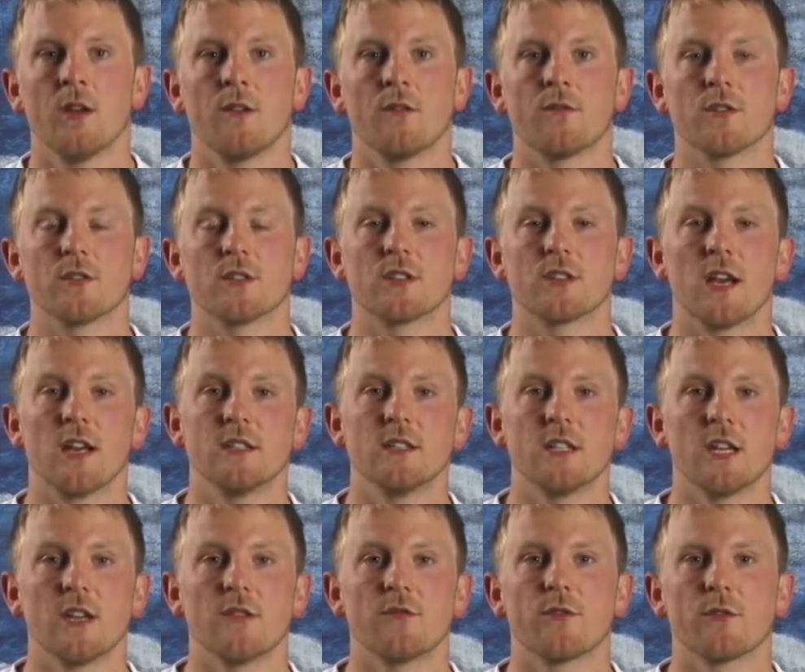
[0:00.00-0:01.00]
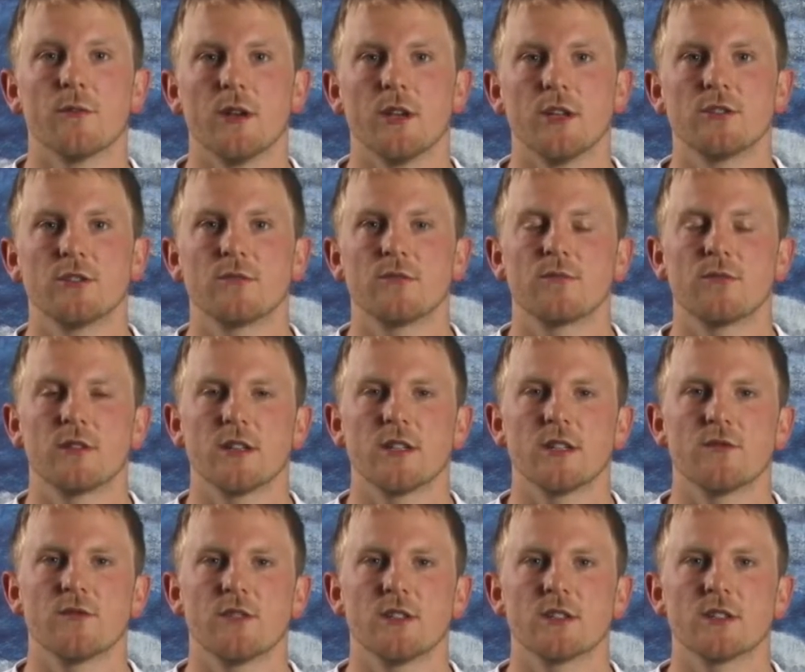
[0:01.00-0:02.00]
For sizing information,
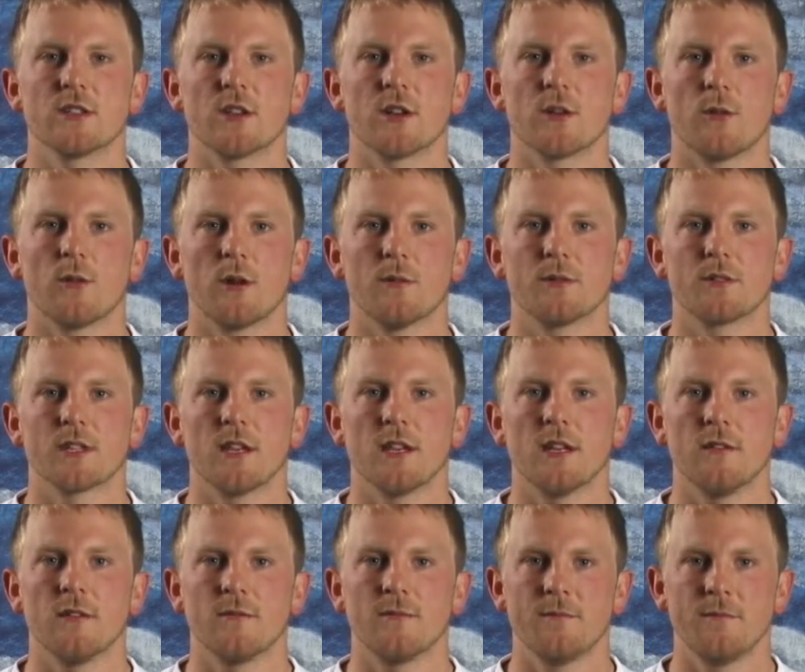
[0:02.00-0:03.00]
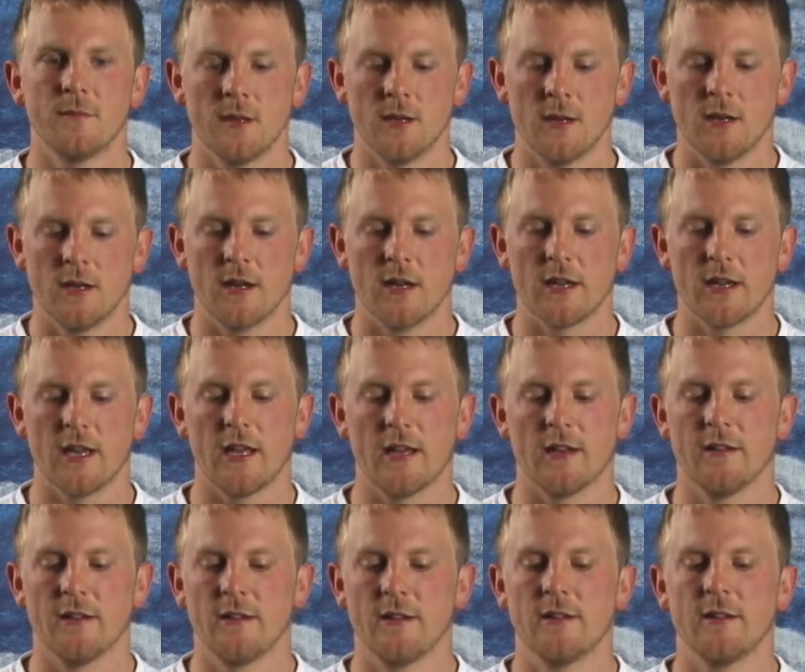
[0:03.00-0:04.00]
please visit our website.
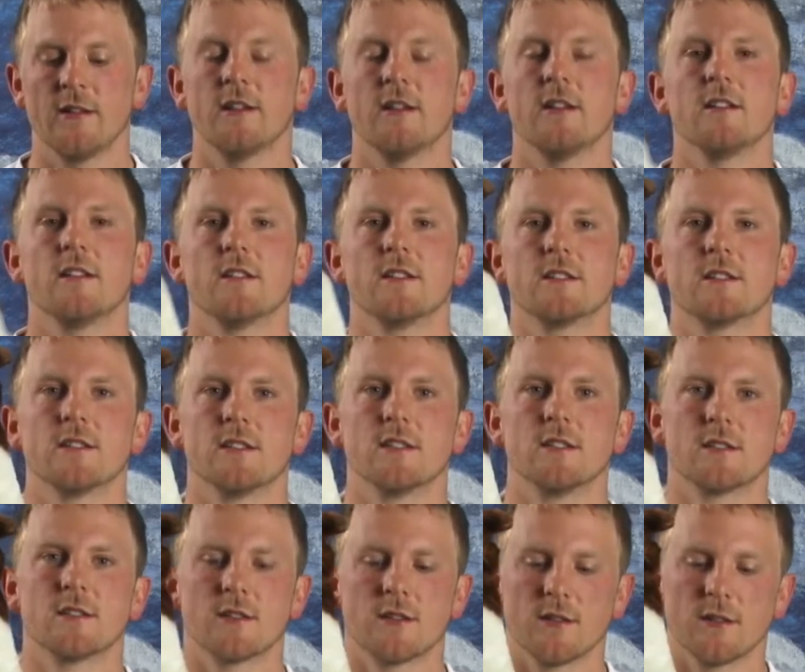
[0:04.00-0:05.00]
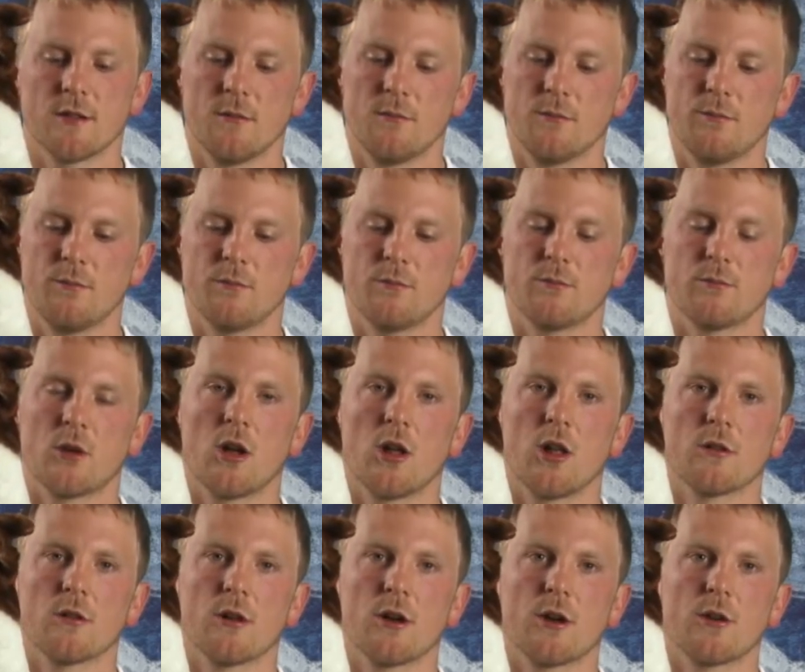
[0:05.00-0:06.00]
Again, this is the
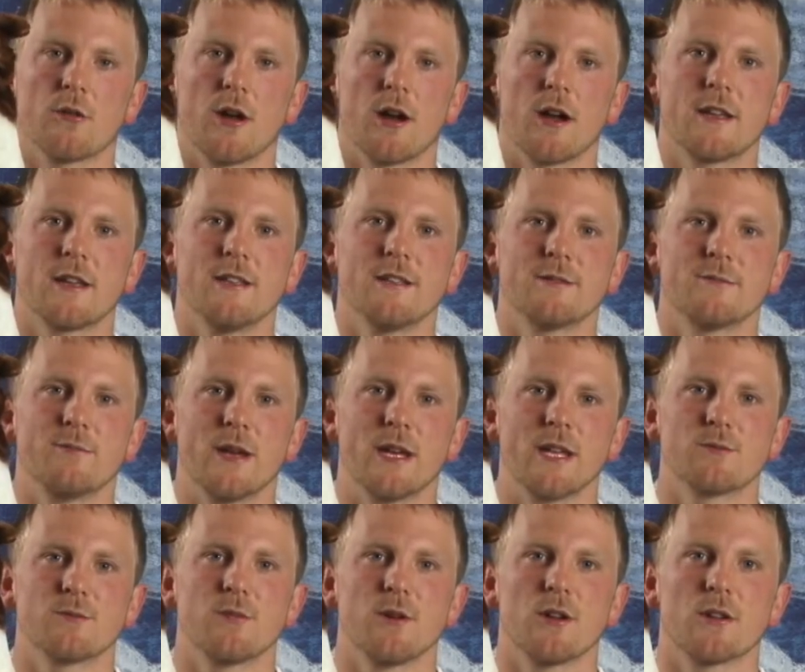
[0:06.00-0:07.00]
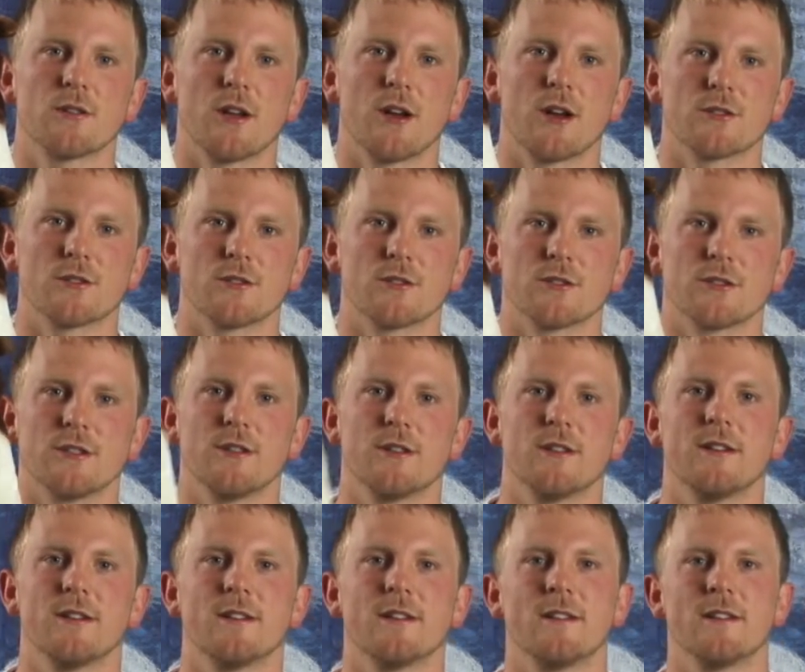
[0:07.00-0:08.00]
Colorado Rockies baseball dog jersey.
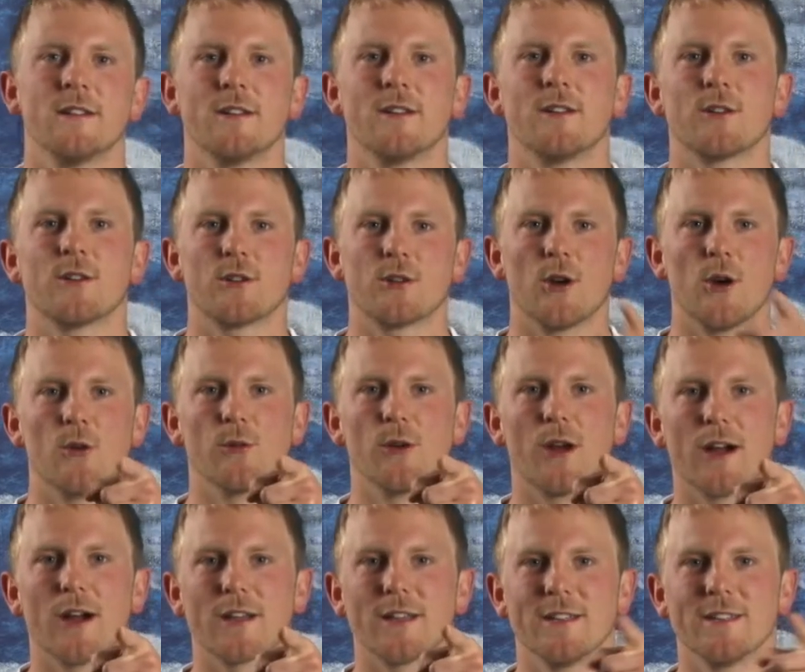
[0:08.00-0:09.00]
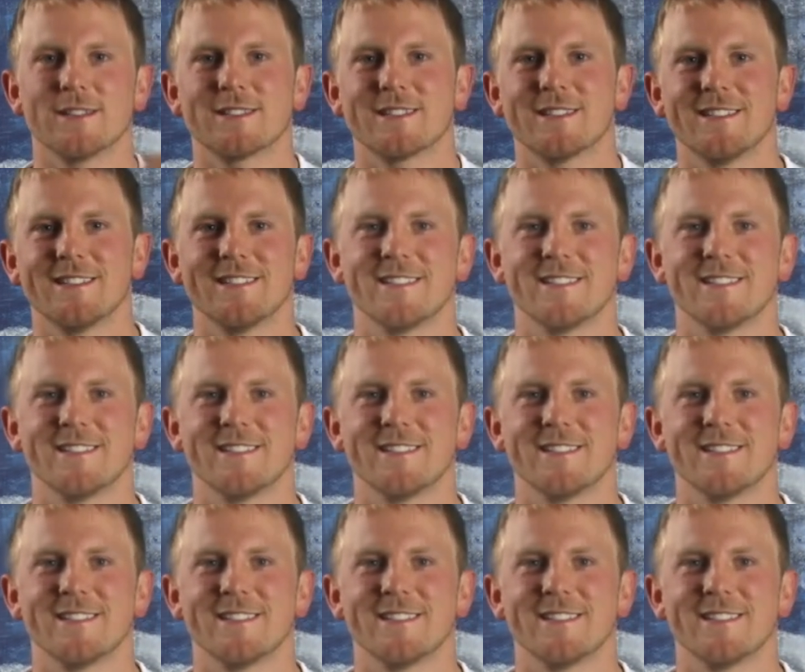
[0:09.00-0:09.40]
Go Rockies!